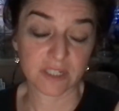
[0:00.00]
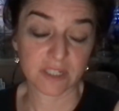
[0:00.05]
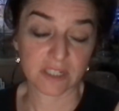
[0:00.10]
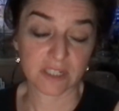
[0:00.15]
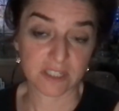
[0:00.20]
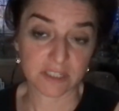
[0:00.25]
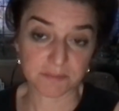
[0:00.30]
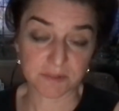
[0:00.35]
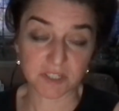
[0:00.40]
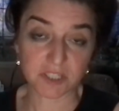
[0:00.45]

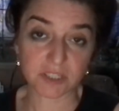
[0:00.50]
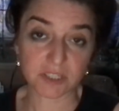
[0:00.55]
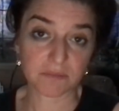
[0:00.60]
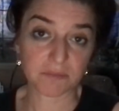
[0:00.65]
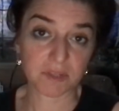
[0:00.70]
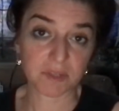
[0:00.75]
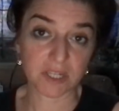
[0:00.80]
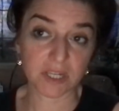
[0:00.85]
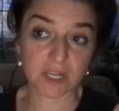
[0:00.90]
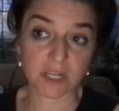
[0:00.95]

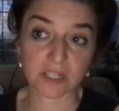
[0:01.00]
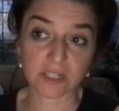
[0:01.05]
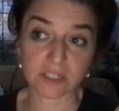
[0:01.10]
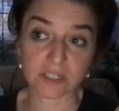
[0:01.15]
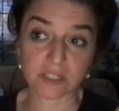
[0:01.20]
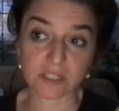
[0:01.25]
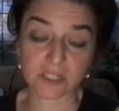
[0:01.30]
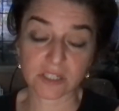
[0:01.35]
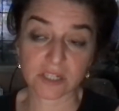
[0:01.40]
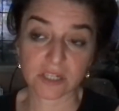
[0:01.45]
especially
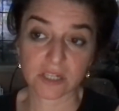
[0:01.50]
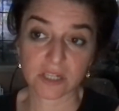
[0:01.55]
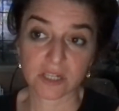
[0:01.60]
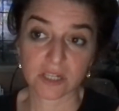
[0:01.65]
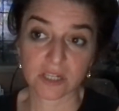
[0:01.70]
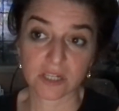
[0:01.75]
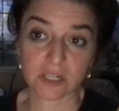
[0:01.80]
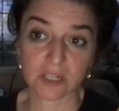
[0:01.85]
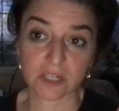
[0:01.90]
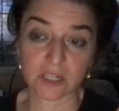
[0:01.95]
because
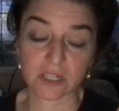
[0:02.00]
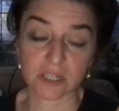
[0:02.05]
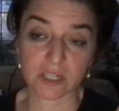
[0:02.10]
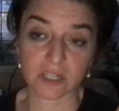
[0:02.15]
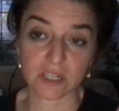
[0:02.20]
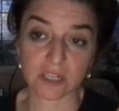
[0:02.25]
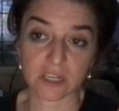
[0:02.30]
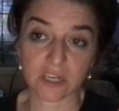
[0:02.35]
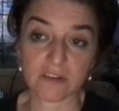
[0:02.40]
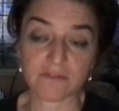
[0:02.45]

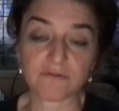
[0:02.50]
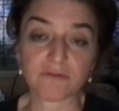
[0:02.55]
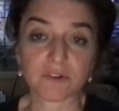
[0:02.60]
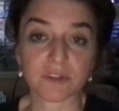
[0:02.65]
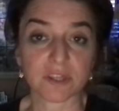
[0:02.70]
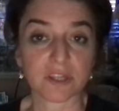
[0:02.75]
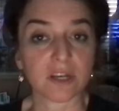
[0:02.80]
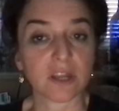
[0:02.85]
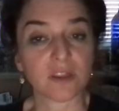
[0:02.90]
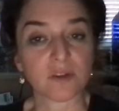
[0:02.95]
if
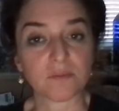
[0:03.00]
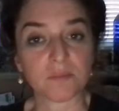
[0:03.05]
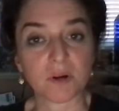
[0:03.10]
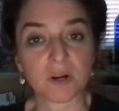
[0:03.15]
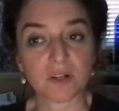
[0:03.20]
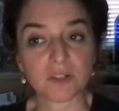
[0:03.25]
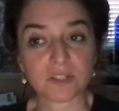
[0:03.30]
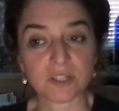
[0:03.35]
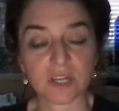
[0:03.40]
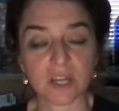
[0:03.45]
with another
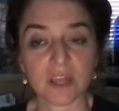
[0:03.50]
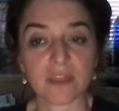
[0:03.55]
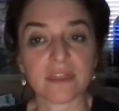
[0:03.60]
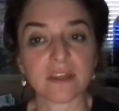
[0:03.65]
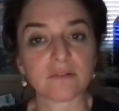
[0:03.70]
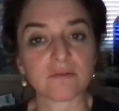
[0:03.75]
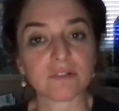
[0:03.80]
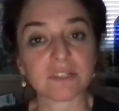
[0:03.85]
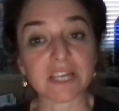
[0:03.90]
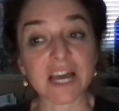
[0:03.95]
person and
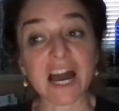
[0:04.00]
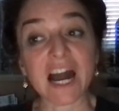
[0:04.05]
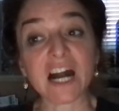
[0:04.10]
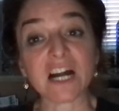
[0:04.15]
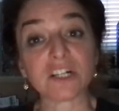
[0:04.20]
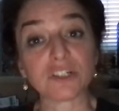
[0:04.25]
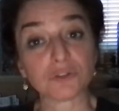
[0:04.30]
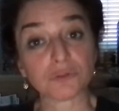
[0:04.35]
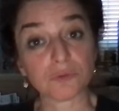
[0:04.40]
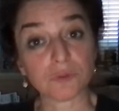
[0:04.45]
there was
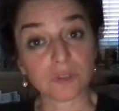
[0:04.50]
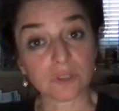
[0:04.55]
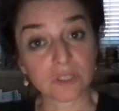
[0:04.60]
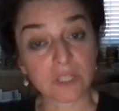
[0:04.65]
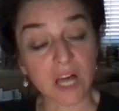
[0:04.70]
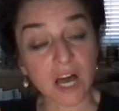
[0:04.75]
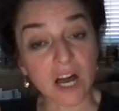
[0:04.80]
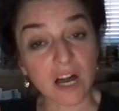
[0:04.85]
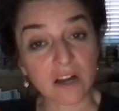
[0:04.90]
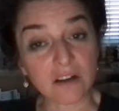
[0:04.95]
actual
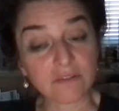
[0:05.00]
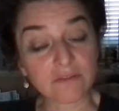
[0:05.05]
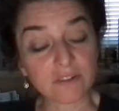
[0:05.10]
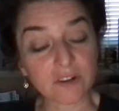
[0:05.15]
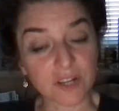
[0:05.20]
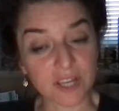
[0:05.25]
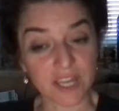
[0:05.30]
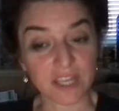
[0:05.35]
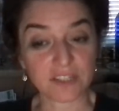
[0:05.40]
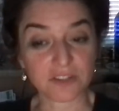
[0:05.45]
love.
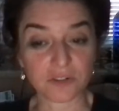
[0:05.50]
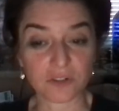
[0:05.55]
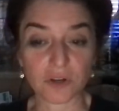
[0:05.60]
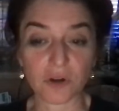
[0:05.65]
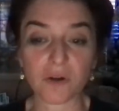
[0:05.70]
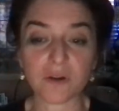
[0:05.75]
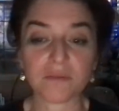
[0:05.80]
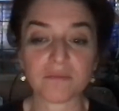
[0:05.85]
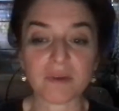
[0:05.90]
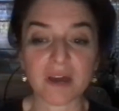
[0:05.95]
Okay, so
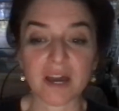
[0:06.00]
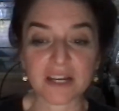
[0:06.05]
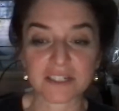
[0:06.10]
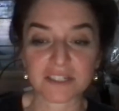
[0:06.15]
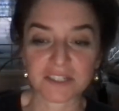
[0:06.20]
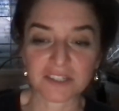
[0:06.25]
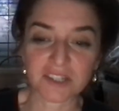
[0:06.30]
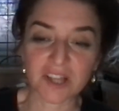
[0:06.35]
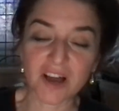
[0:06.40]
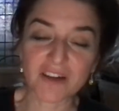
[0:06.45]
going back
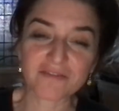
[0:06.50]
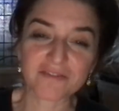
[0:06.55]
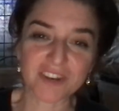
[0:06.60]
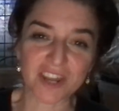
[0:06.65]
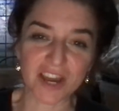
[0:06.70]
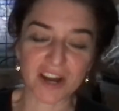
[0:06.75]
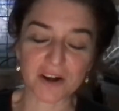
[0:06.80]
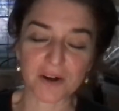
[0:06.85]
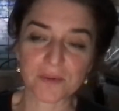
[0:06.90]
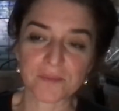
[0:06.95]
to love
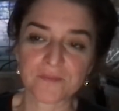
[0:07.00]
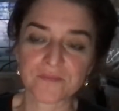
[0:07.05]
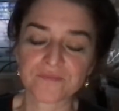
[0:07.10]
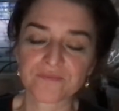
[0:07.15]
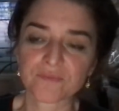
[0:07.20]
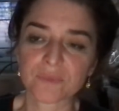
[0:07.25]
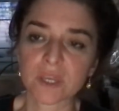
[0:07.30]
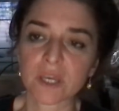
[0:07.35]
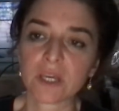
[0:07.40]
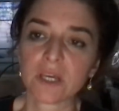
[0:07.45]
now.
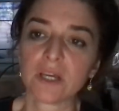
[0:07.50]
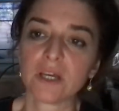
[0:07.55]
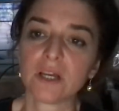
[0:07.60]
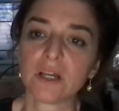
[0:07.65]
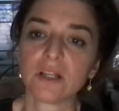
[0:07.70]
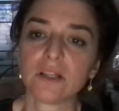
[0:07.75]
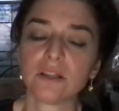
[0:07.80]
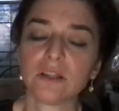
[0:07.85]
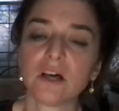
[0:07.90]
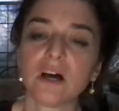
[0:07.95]

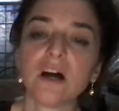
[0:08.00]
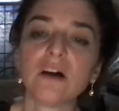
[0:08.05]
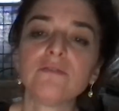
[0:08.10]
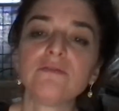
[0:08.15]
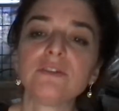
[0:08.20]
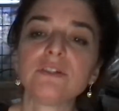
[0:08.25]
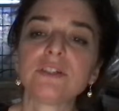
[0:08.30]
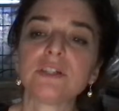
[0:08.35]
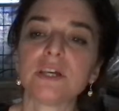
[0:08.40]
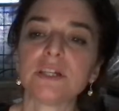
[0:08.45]

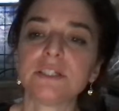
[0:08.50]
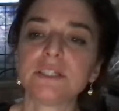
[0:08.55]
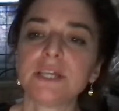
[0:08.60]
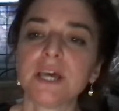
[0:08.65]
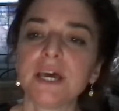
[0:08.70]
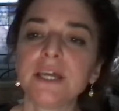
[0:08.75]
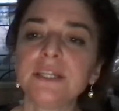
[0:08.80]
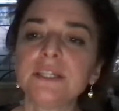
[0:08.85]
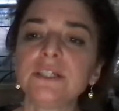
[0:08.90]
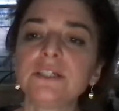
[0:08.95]
Love is
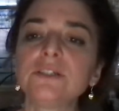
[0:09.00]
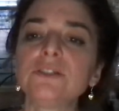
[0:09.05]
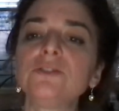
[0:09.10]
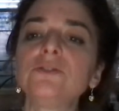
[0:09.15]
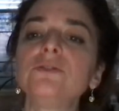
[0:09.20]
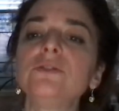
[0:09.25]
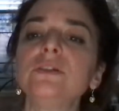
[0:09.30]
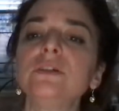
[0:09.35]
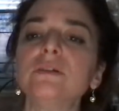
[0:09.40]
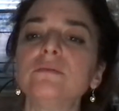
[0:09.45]
attending
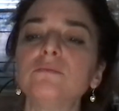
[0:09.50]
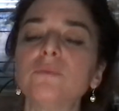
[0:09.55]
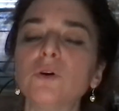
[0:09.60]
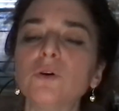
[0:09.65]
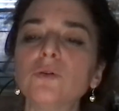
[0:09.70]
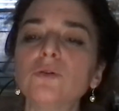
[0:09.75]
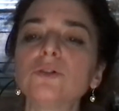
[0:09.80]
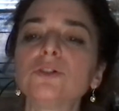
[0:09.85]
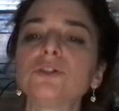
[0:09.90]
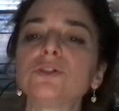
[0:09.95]
to the
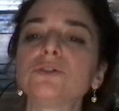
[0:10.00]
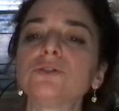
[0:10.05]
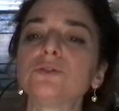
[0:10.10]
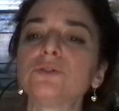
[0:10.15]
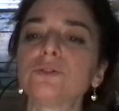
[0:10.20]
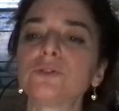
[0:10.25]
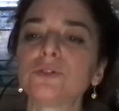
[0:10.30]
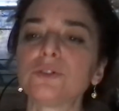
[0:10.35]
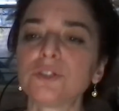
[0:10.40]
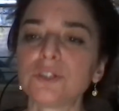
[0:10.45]

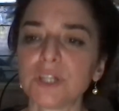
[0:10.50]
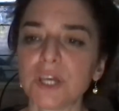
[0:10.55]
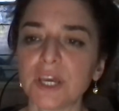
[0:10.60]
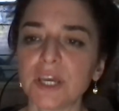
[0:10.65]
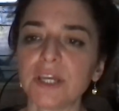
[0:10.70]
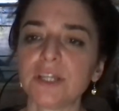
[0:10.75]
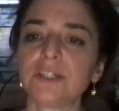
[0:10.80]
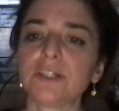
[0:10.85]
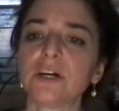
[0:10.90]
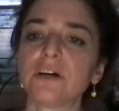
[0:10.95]
emotional
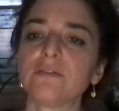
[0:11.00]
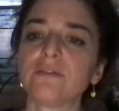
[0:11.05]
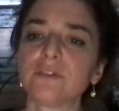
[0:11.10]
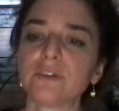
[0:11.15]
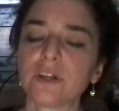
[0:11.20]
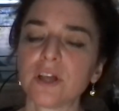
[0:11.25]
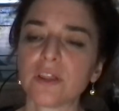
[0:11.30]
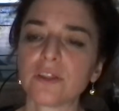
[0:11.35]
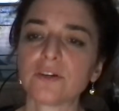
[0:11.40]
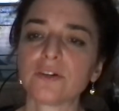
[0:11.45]
state of
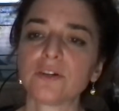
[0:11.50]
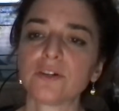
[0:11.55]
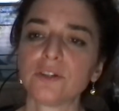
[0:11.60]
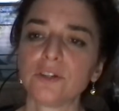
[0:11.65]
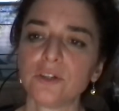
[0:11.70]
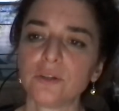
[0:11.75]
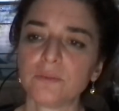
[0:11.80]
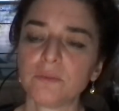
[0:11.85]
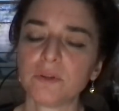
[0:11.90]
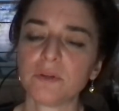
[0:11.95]
another
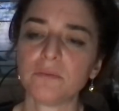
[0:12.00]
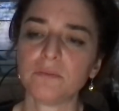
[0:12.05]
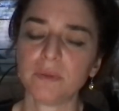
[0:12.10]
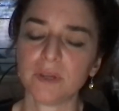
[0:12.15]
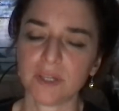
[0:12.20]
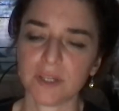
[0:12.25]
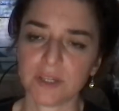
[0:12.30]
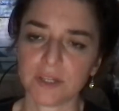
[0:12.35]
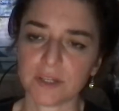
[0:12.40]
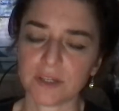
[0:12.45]
human
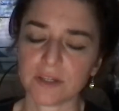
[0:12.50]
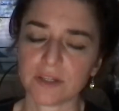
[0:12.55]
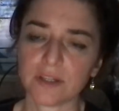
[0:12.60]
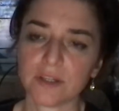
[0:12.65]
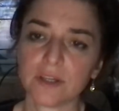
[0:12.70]
being.